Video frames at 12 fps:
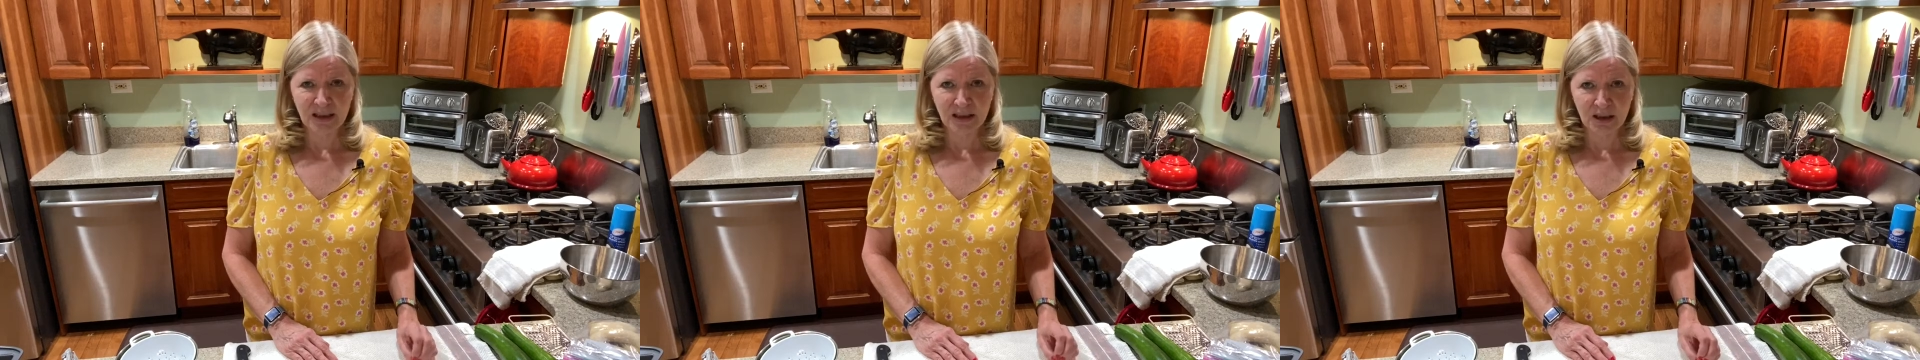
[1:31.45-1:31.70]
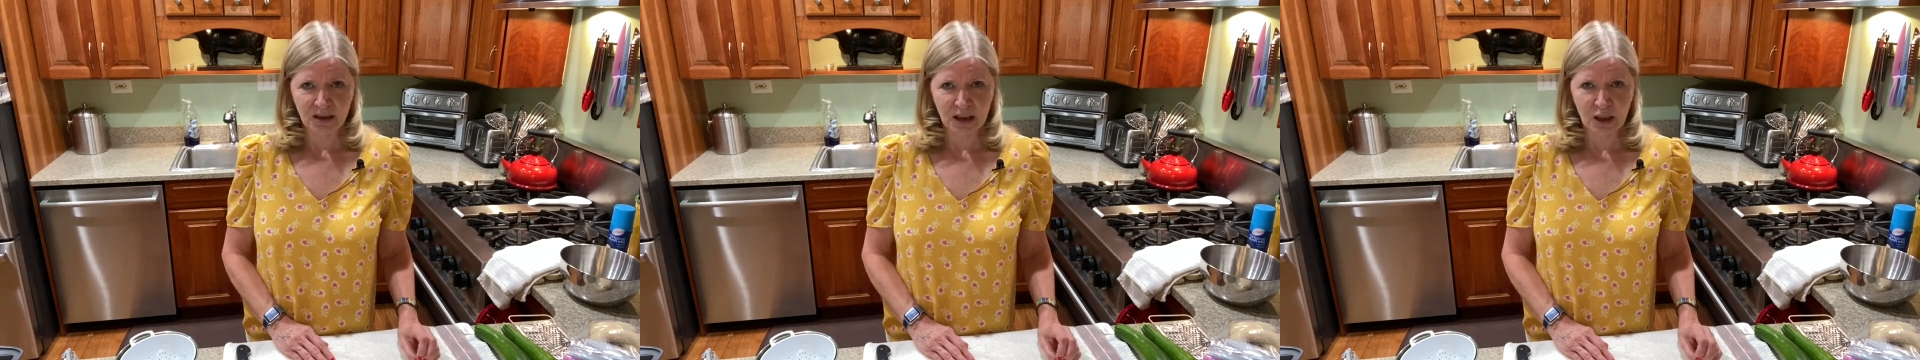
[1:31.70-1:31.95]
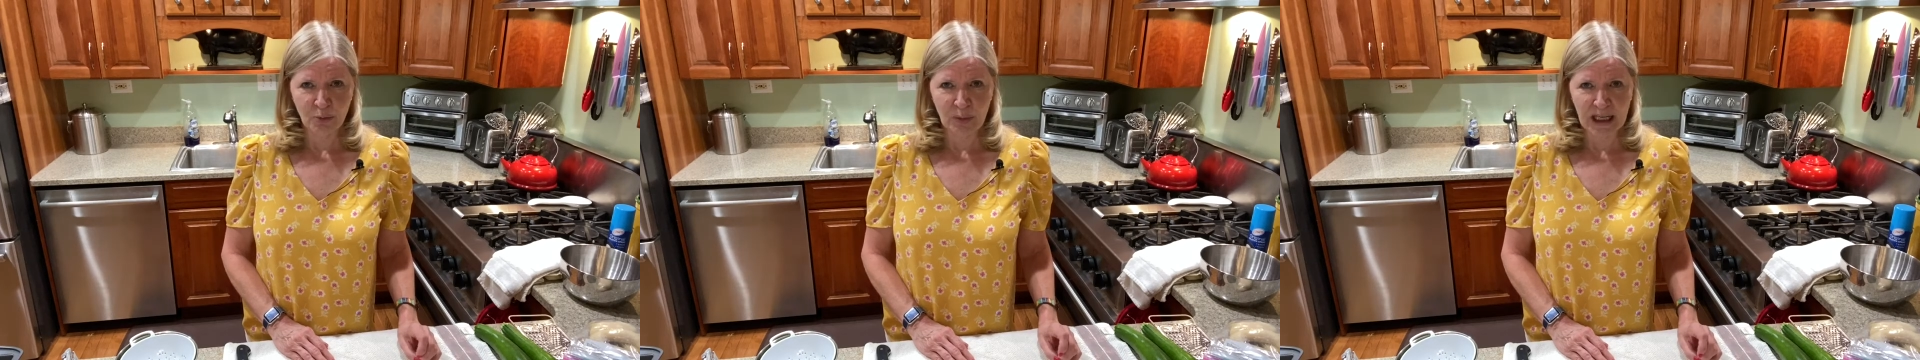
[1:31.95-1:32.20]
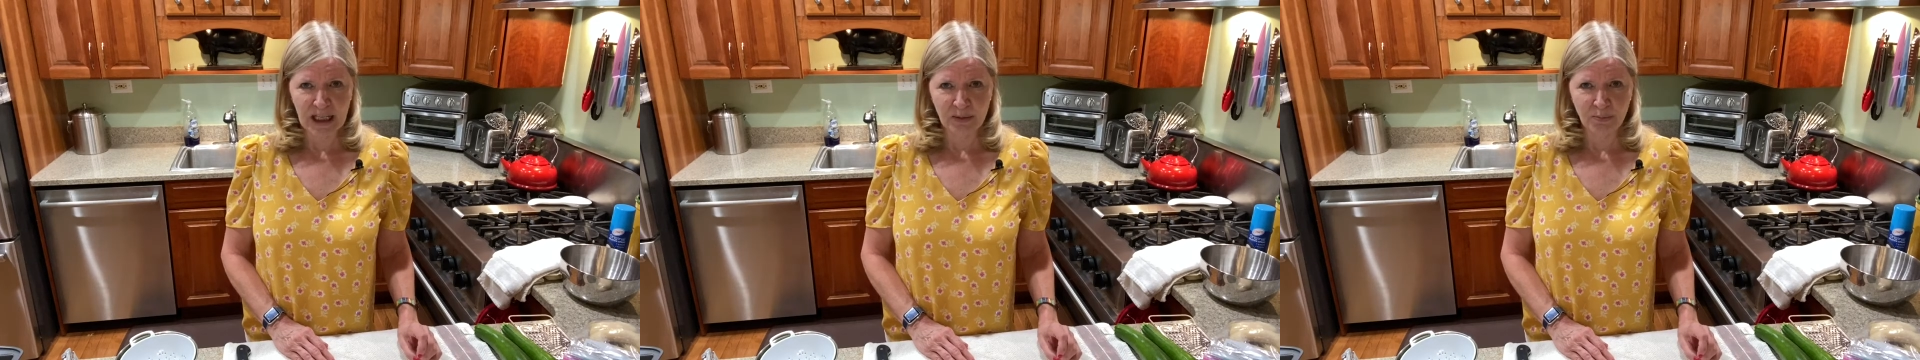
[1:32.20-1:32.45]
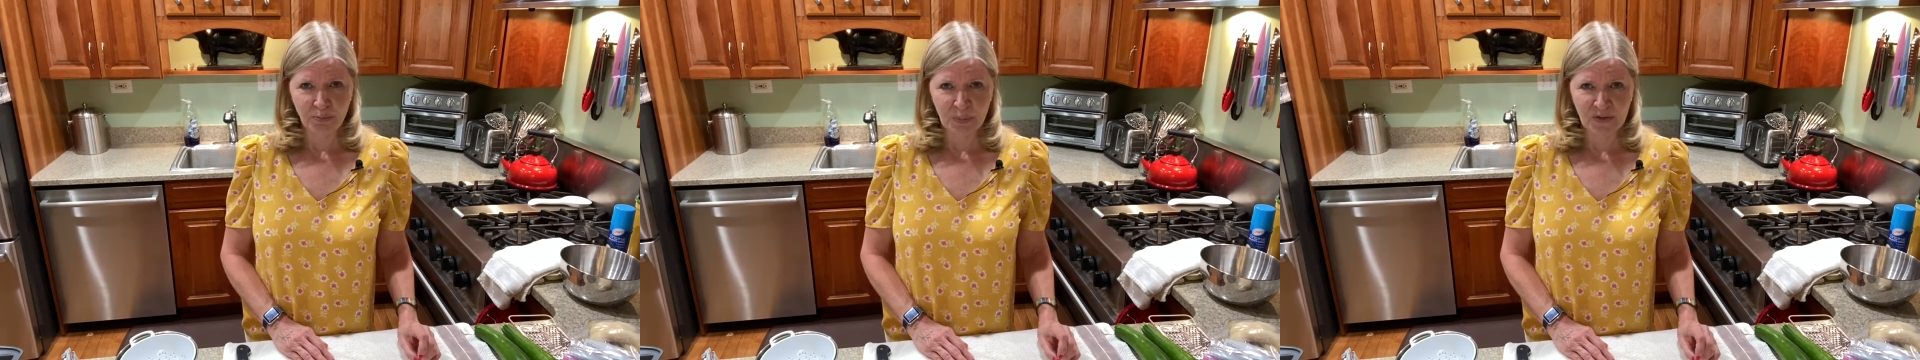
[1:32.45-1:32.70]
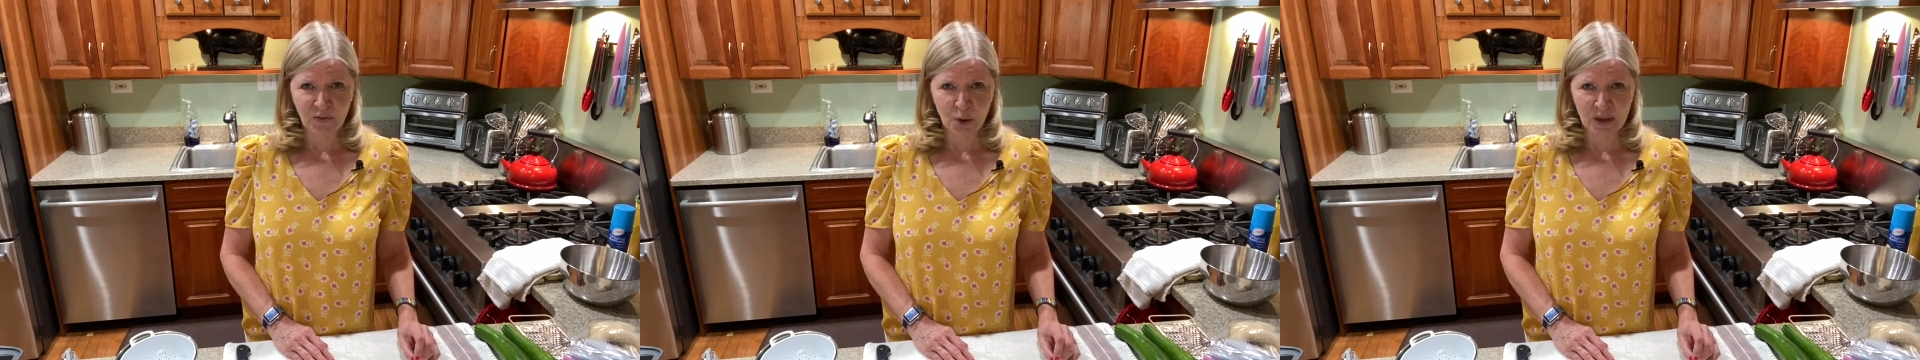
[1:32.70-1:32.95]
start to go bad,
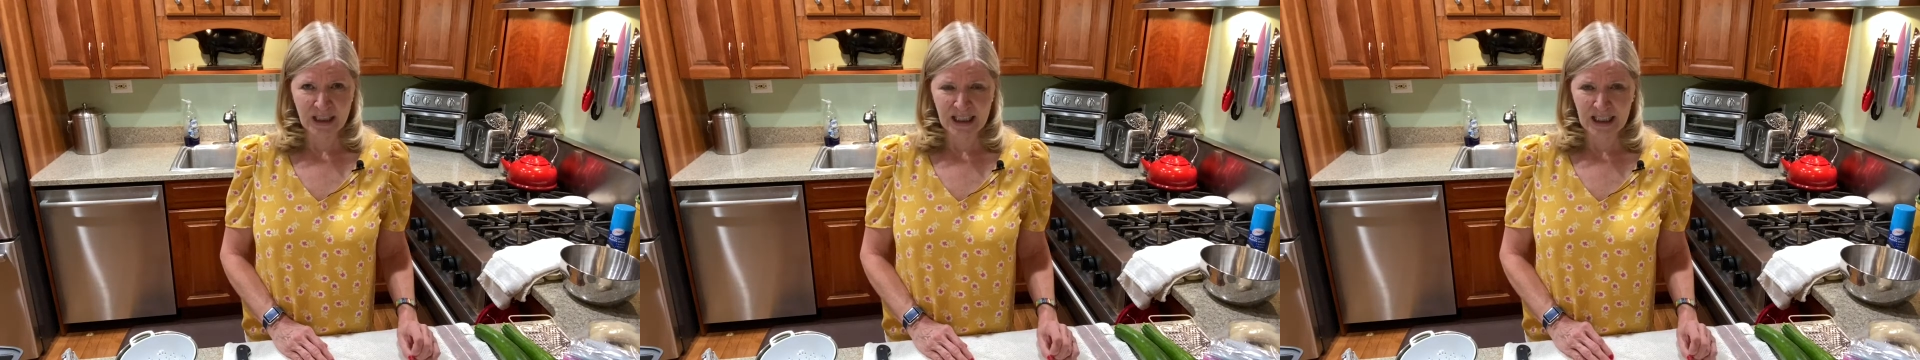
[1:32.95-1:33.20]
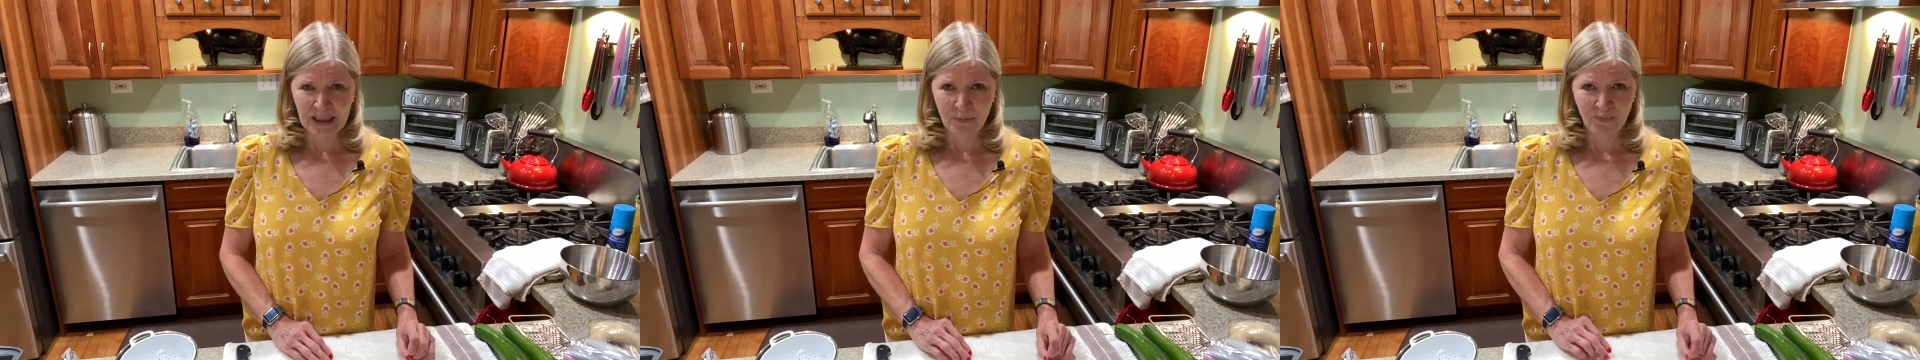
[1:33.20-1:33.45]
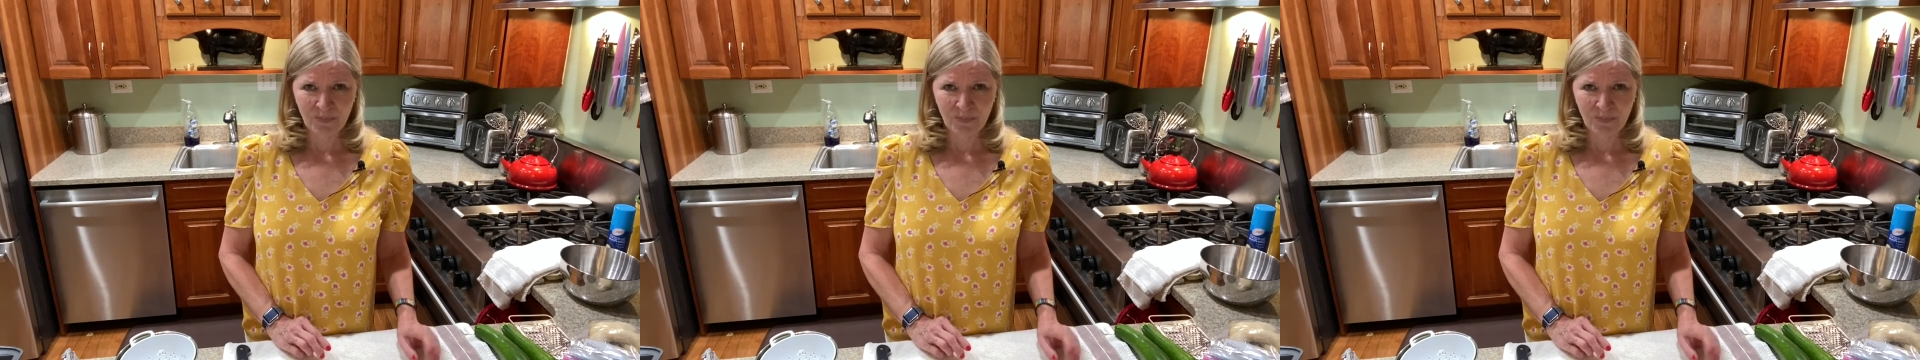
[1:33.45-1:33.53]
before they